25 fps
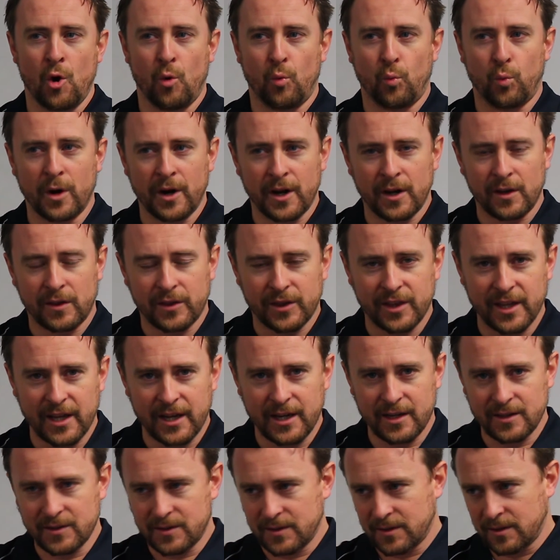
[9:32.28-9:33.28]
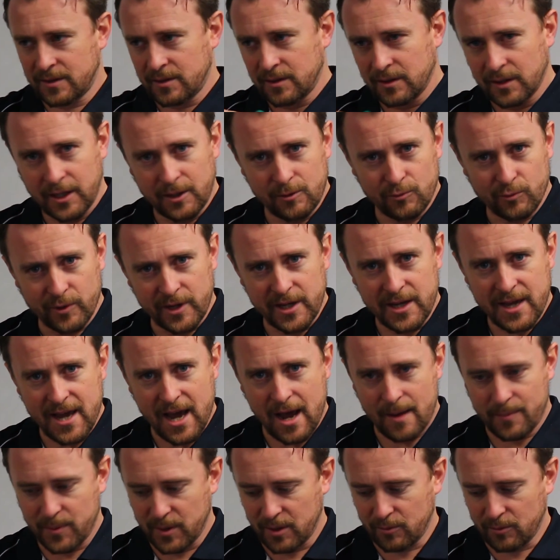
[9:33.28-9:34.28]
one of the things in
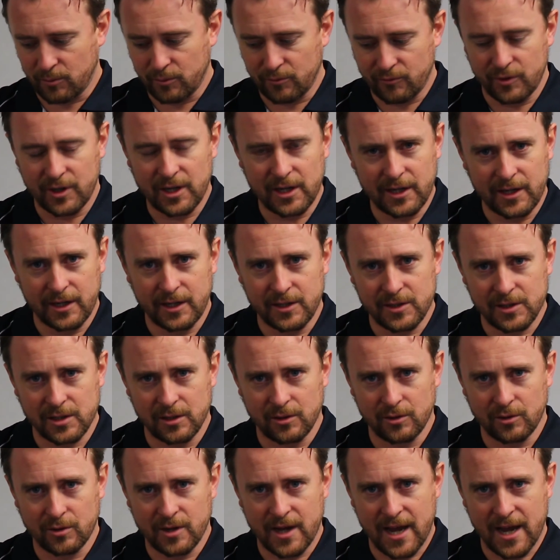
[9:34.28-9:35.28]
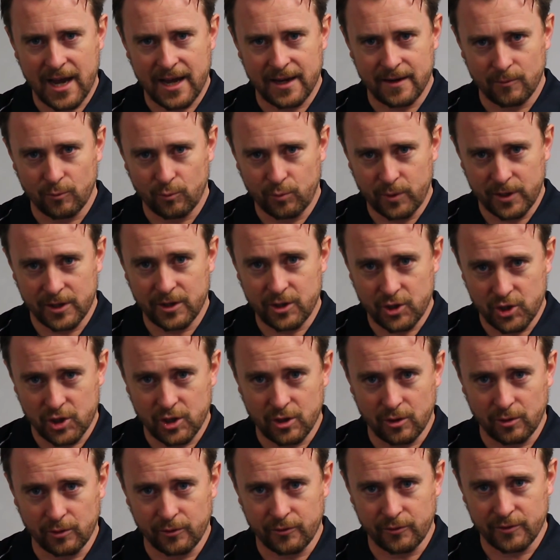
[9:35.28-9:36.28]
recapping that we really need to look at with the
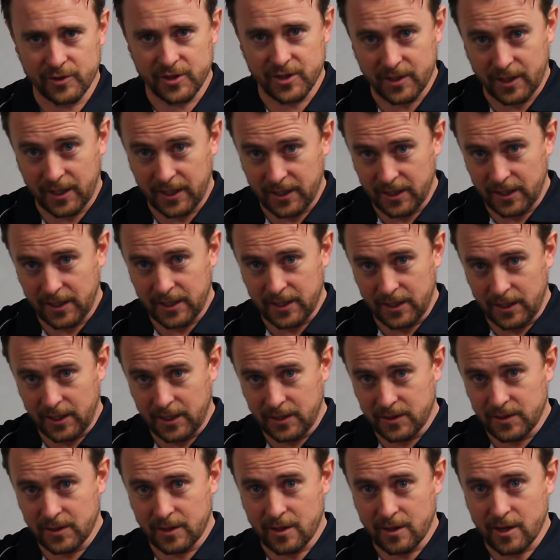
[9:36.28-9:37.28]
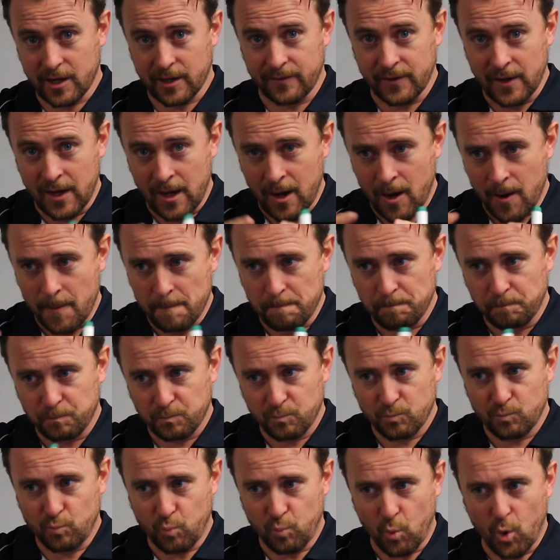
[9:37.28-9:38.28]
shoulders is kind of
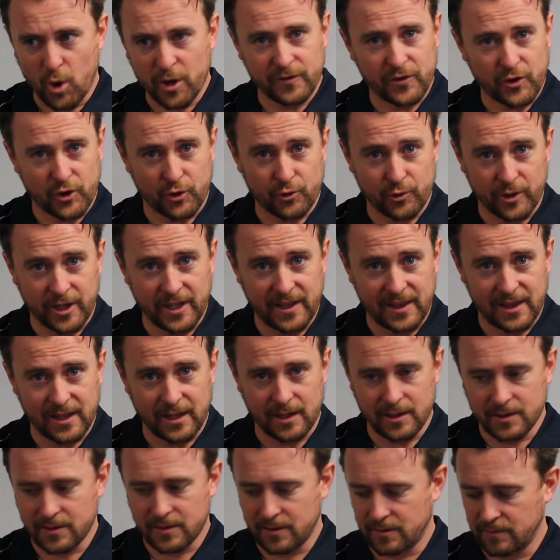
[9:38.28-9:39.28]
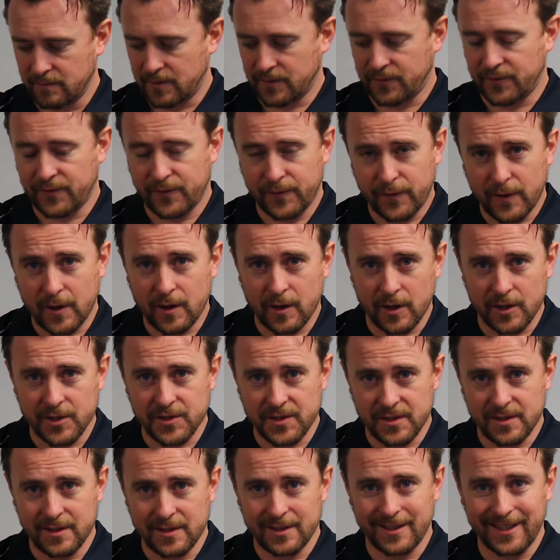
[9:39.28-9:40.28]
one of three things. The
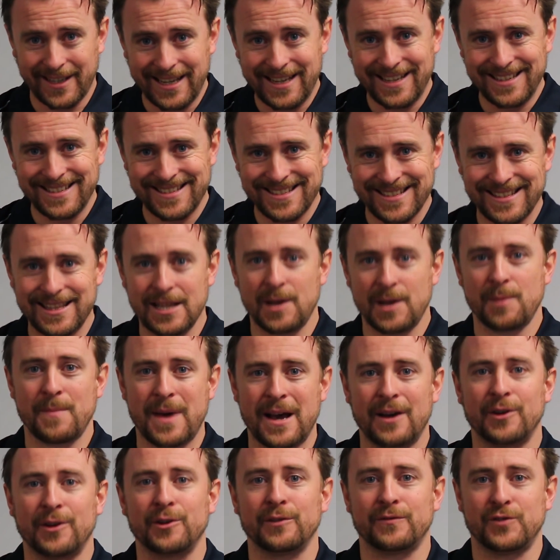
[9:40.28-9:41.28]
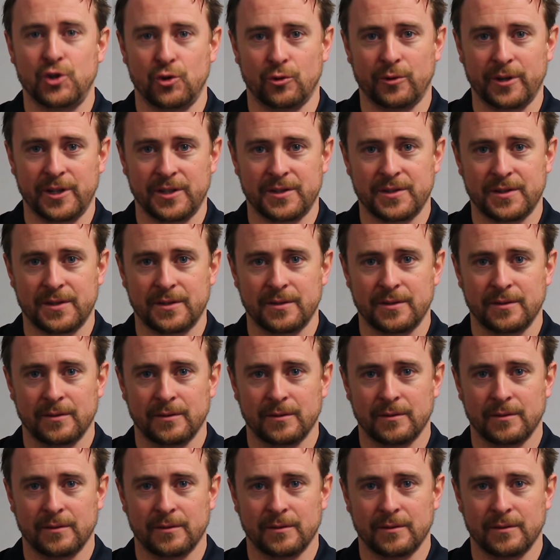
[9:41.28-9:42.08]
first is the amount of joints